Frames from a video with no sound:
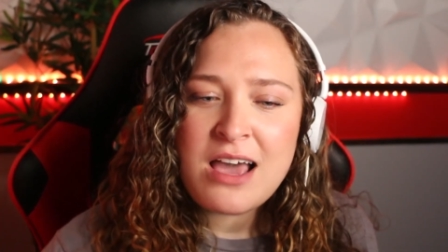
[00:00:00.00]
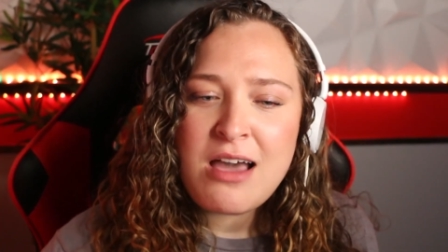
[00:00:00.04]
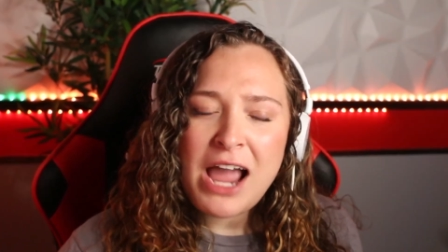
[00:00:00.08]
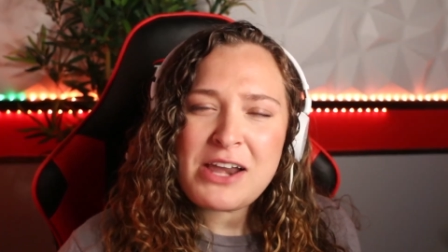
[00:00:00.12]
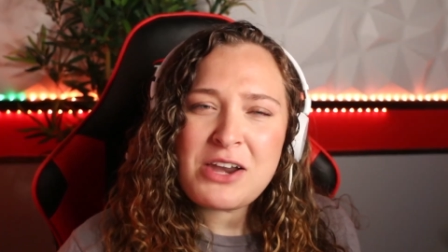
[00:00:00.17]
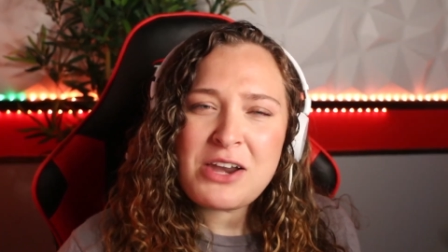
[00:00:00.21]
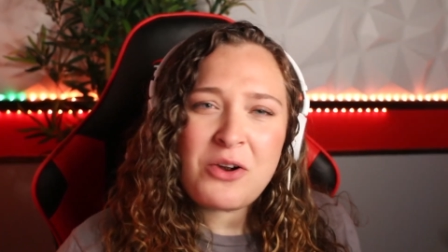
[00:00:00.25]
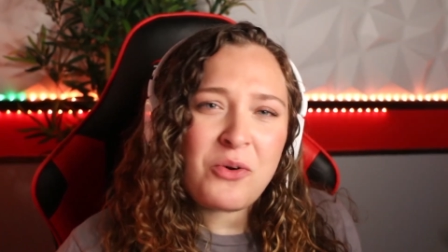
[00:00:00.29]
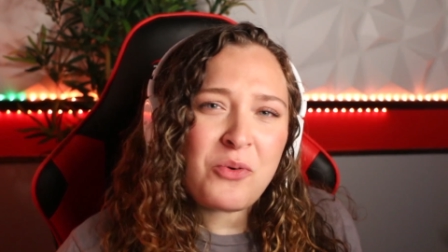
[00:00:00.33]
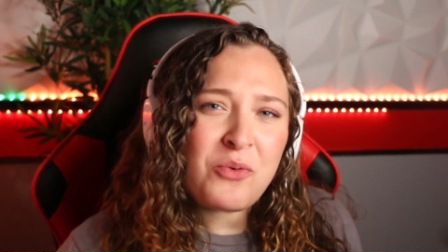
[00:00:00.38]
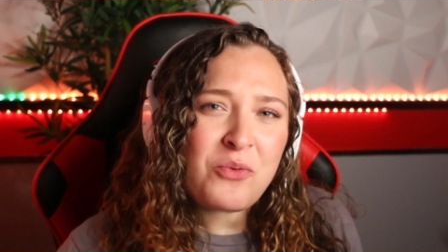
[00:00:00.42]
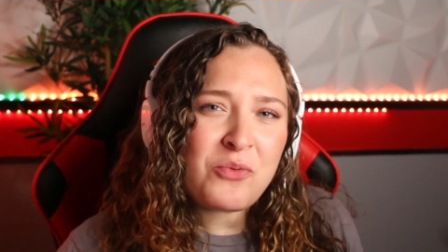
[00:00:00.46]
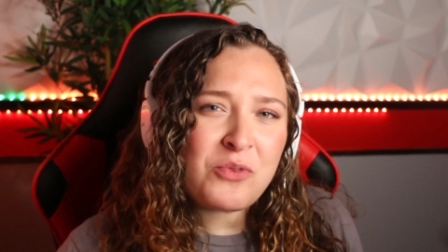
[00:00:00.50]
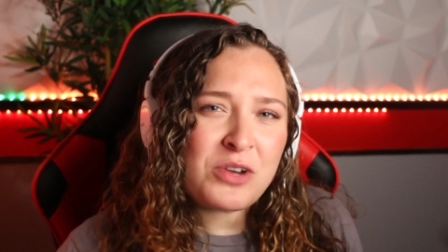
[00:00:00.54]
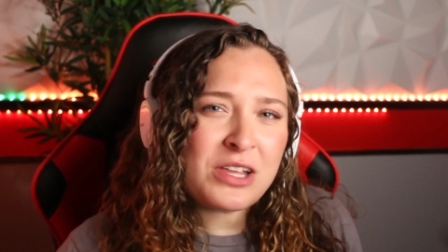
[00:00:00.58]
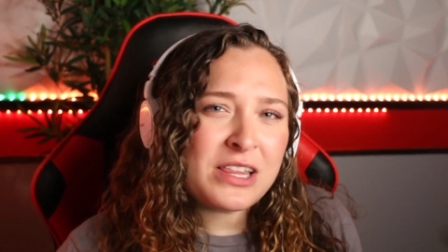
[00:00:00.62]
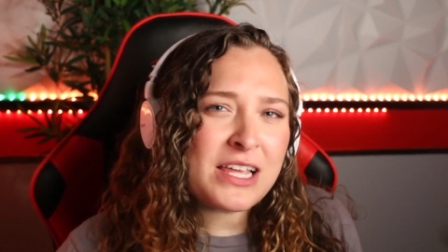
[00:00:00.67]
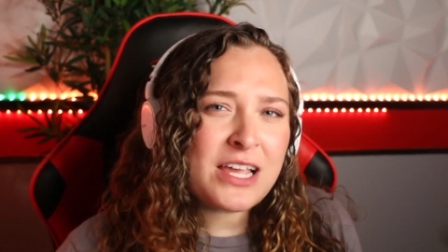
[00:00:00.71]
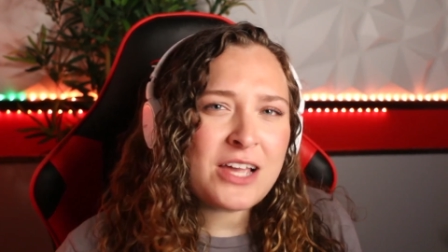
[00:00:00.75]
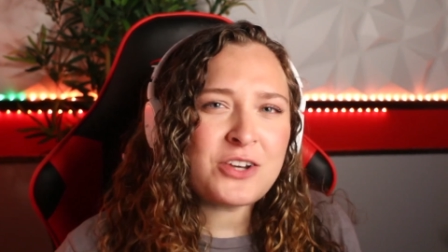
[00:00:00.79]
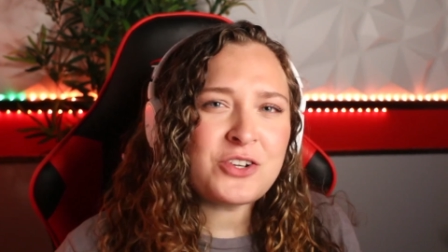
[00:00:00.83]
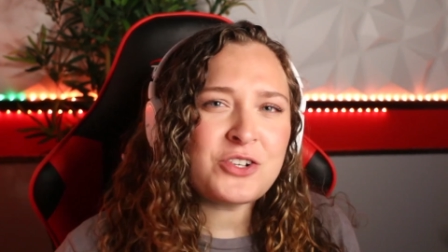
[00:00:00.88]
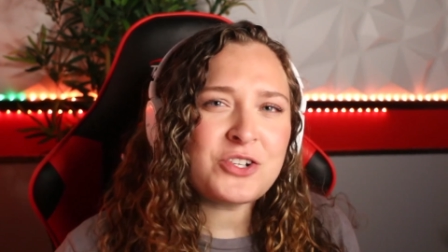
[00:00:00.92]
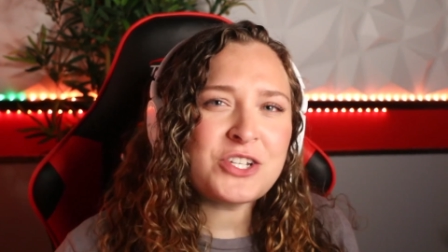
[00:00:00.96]
I don't
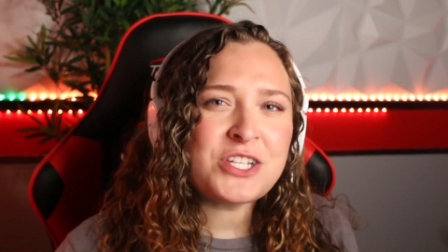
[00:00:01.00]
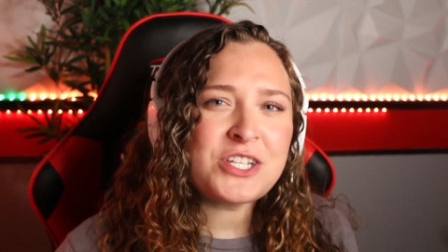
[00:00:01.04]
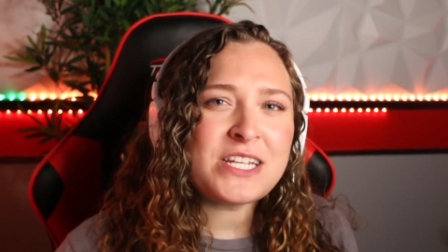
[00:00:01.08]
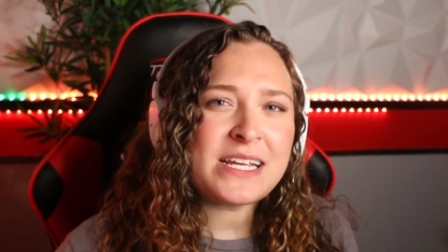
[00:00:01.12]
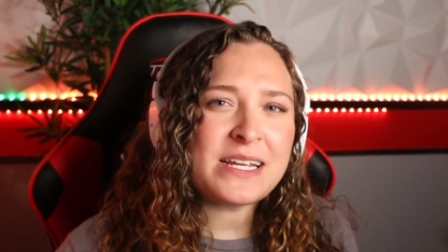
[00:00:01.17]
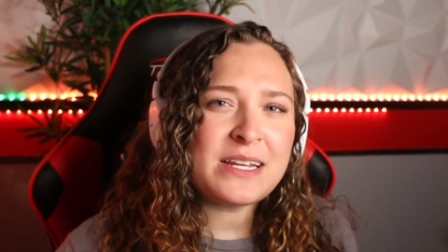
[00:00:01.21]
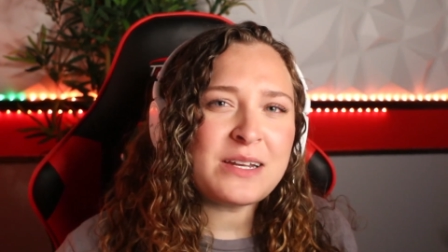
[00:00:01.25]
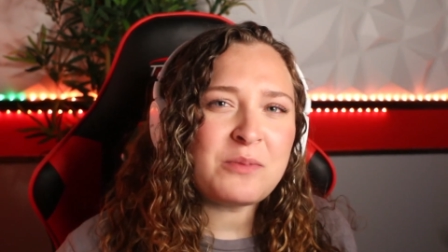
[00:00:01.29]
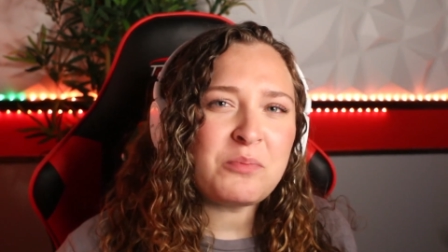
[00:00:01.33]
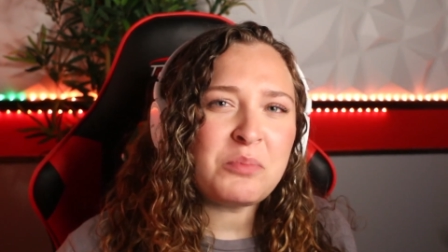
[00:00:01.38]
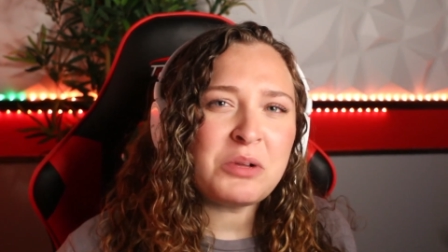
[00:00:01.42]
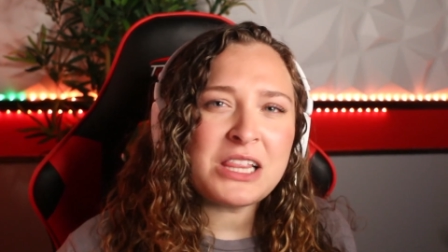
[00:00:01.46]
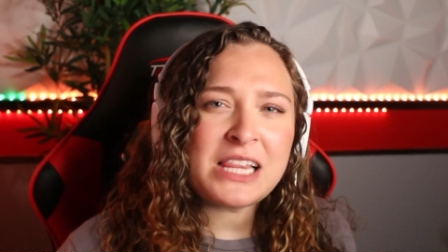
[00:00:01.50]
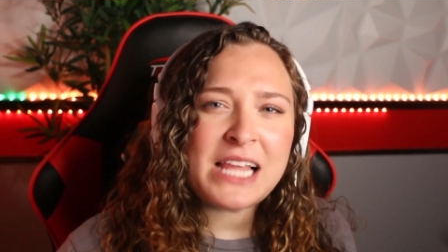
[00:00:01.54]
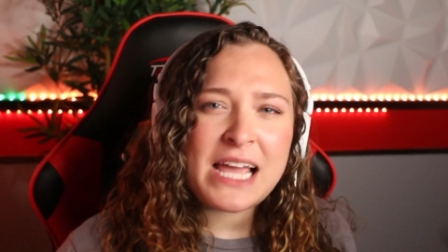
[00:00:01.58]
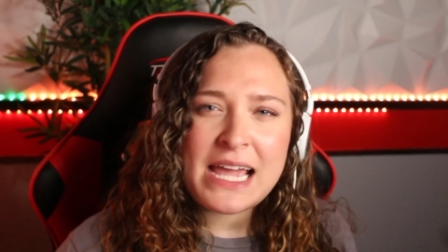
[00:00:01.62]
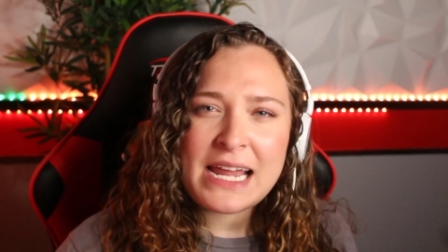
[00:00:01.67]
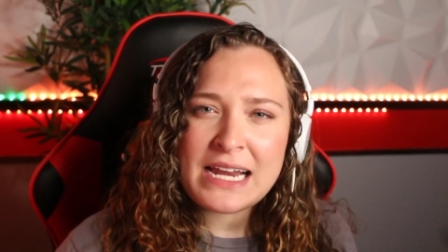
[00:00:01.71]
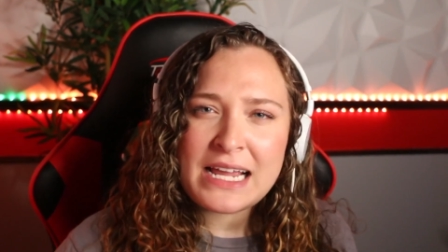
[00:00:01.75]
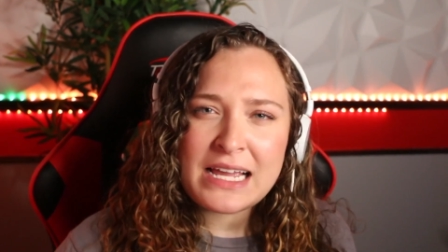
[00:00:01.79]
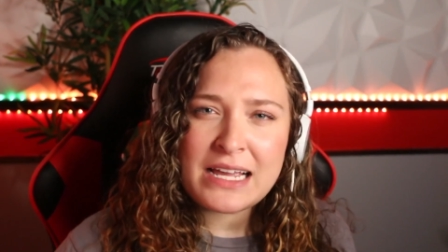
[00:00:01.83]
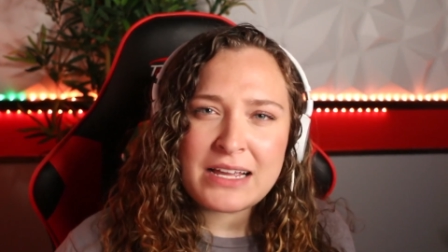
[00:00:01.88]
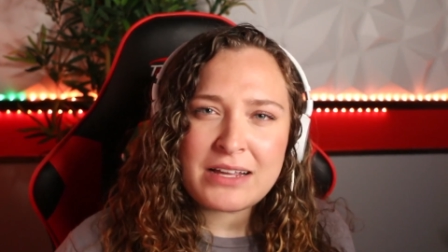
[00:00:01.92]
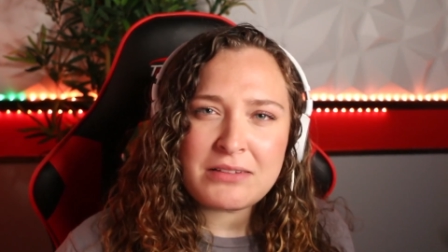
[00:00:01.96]
really understand
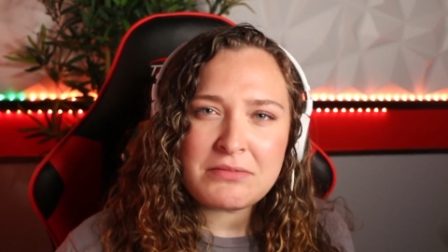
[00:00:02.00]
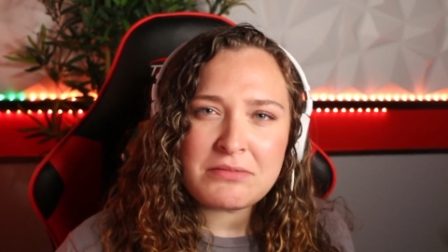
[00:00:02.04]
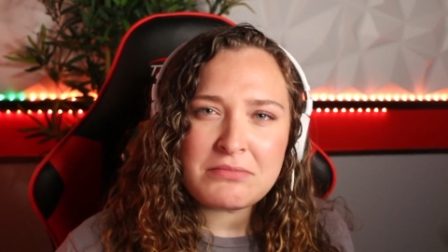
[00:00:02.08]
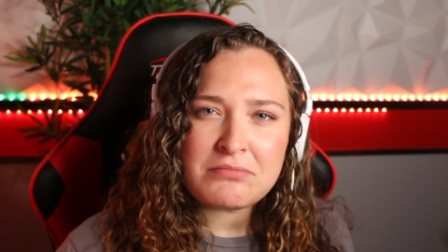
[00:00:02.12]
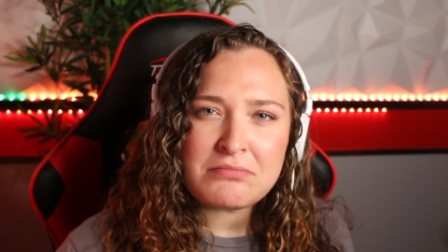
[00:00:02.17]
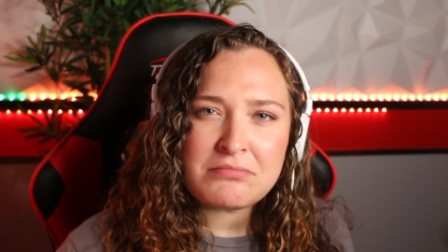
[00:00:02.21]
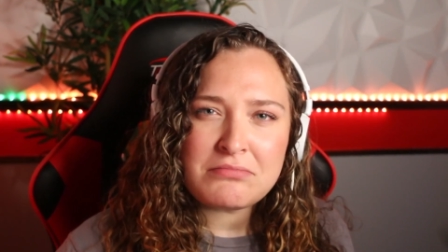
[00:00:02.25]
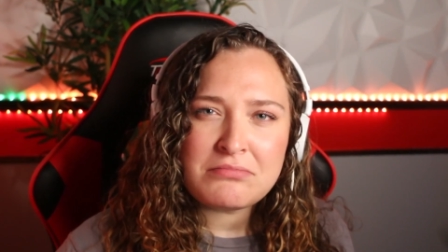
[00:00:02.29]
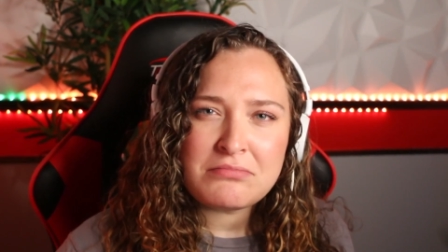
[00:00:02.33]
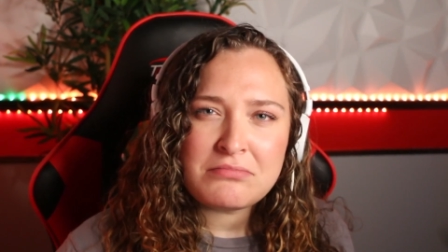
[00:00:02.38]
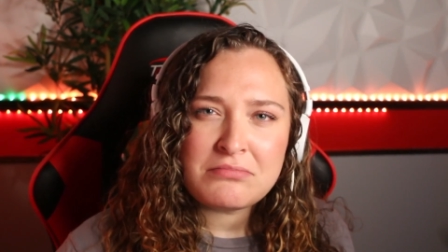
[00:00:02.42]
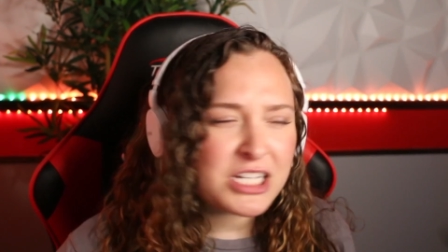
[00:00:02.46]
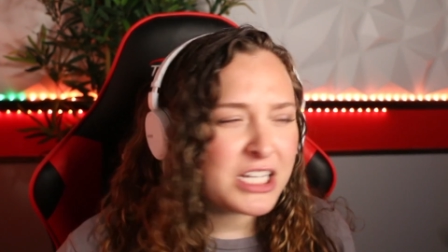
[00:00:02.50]
planning